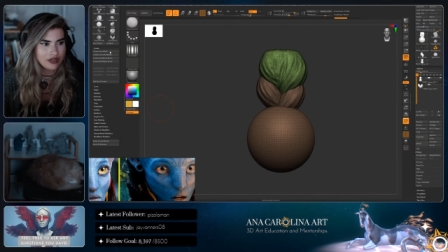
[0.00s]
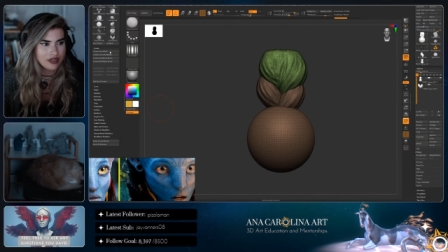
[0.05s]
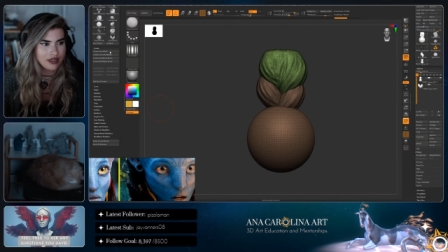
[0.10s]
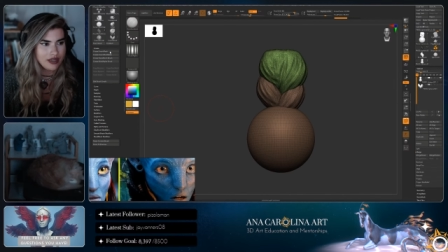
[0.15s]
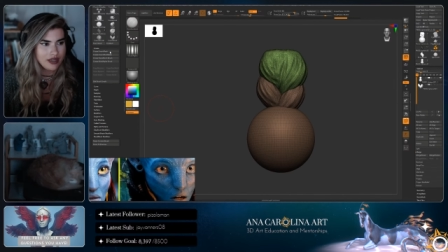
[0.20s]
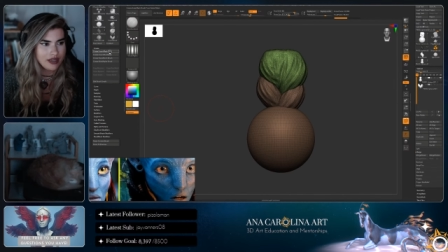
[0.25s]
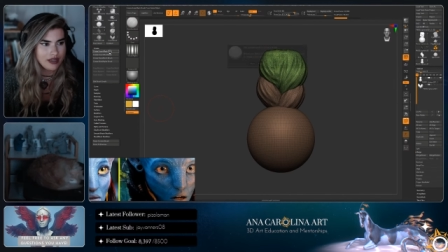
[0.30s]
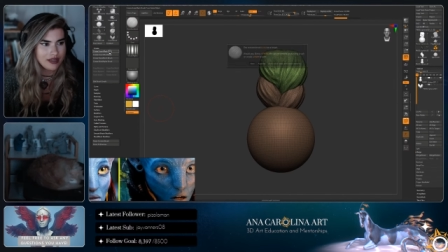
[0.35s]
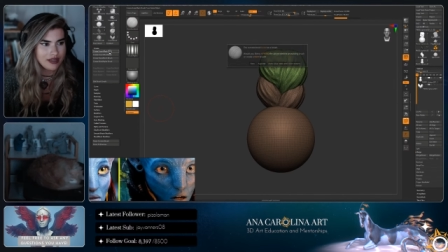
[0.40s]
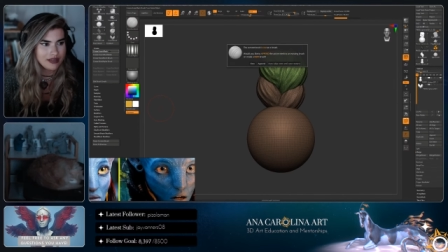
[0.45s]

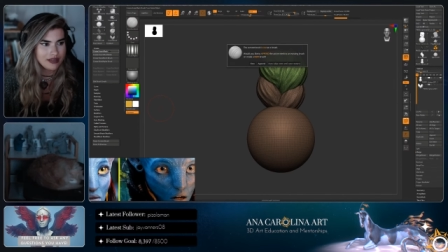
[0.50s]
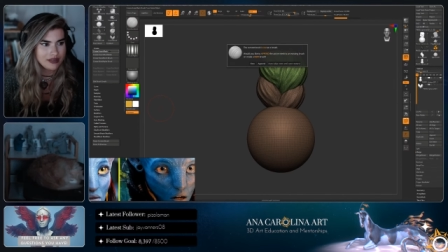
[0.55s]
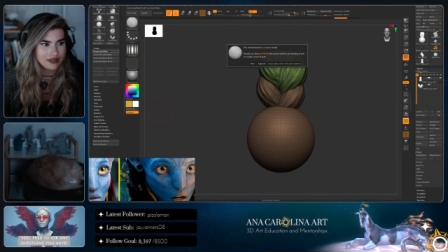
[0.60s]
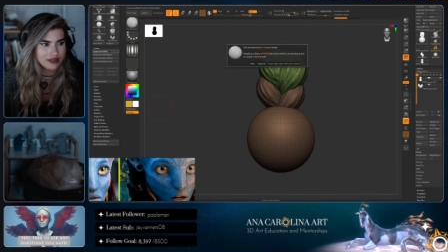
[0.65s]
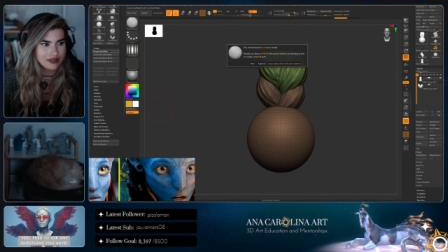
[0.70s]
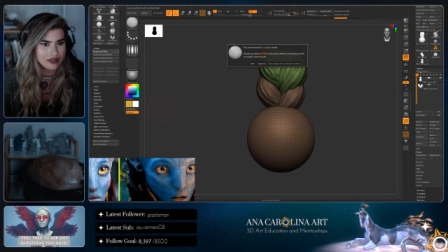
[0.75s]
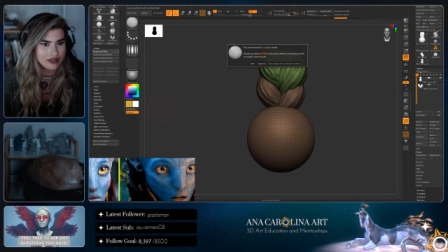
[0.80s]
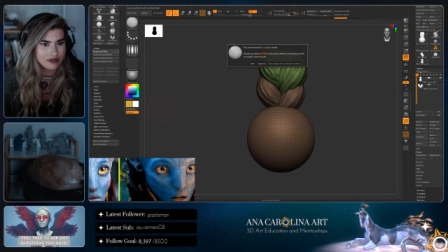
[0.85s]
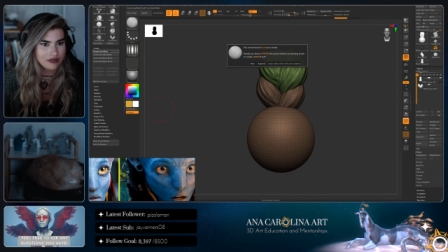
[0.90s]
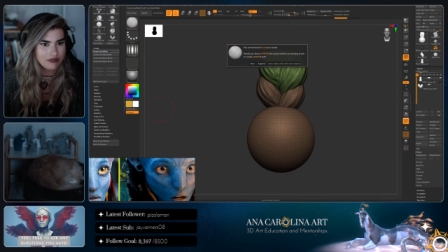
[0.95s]
create
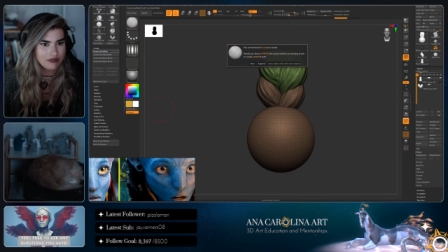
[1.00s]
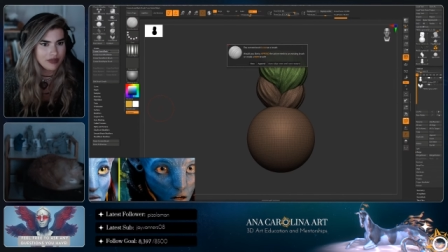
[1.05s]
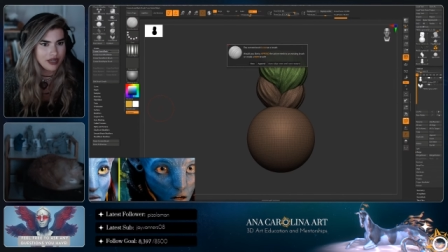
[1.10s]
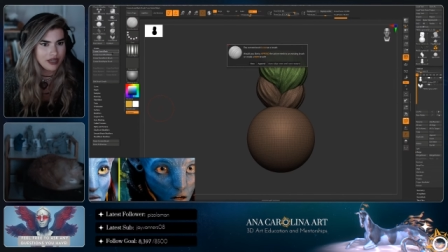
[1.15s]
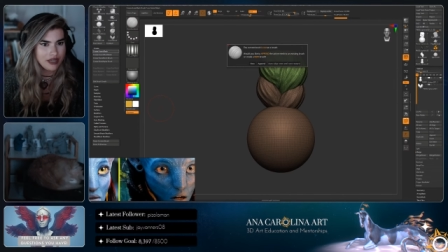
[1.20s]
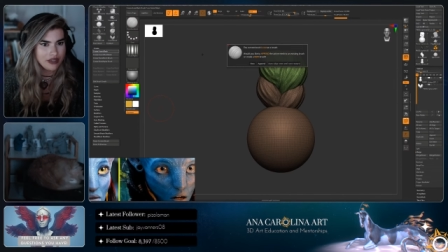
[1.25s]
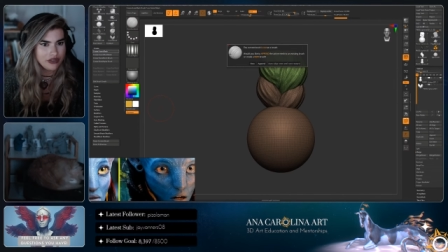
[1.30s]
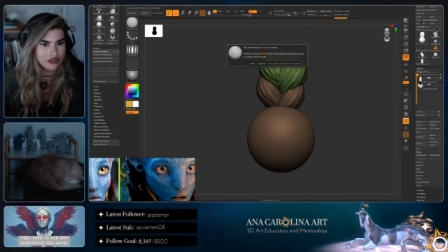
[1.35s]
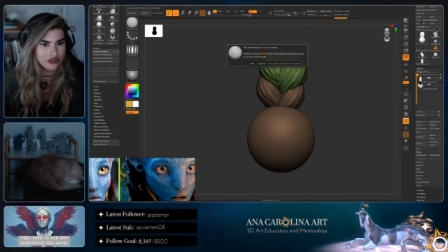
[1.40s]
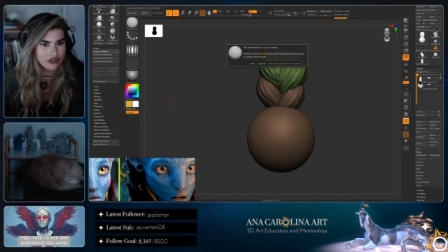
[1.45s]
insert
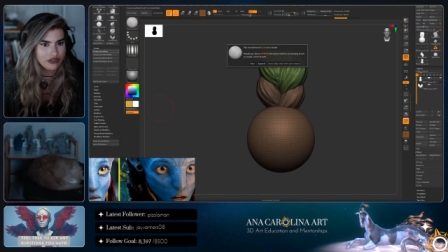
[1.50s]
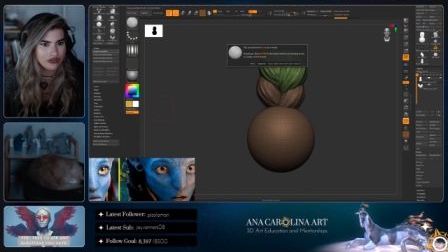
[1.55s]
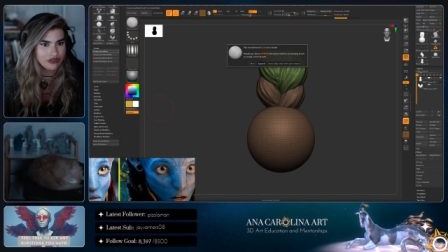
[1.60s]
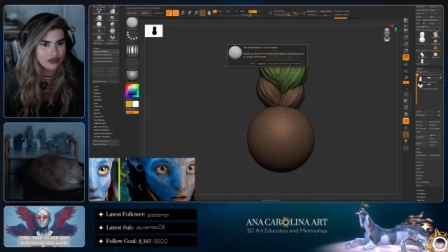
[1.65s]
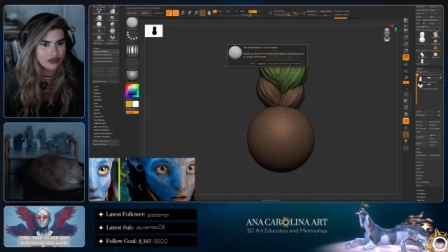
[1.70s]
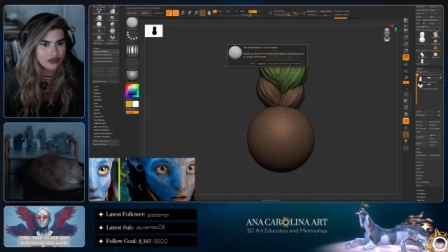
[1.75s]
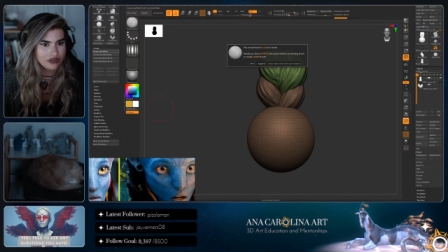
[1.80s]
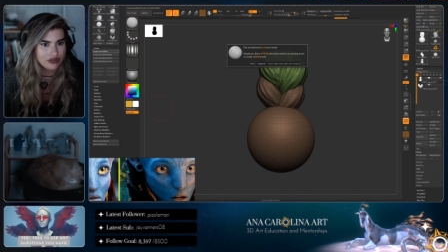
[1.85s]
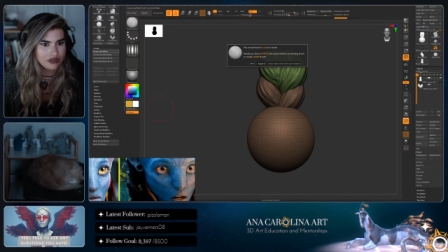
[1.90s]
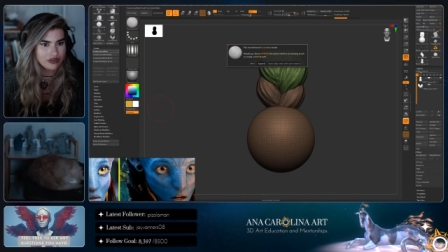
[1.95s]

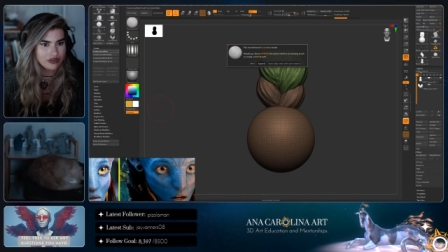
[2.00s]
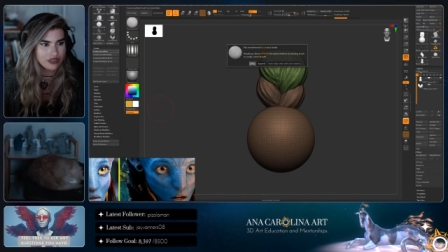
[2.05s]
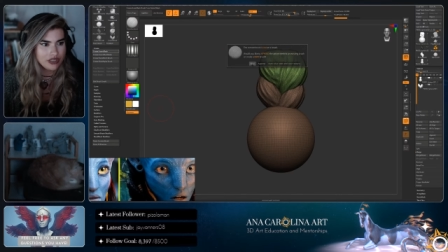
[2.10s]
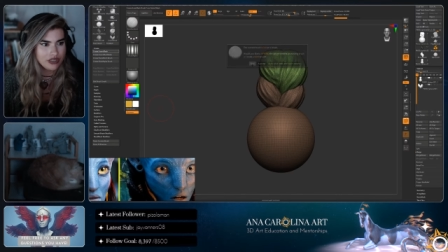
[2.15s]
mesh.